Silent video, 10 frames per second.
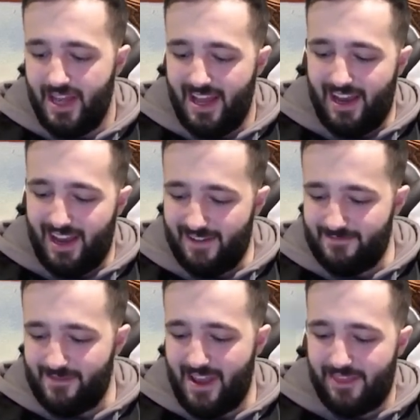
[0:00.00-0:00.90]

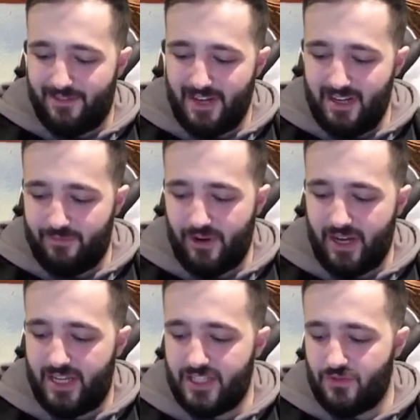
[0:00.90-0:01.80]
And 3
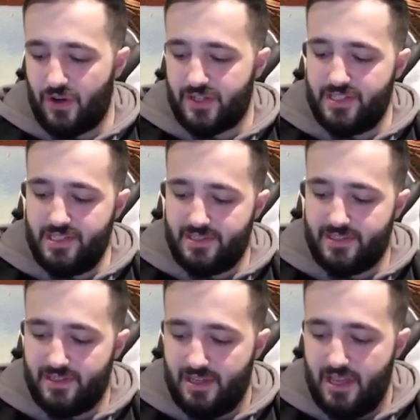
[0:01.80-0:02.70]
Prank-Kids
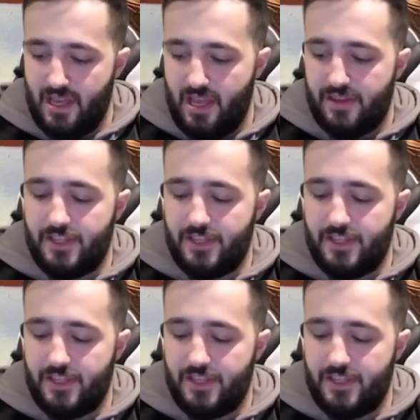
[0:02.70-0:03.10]
Roxies.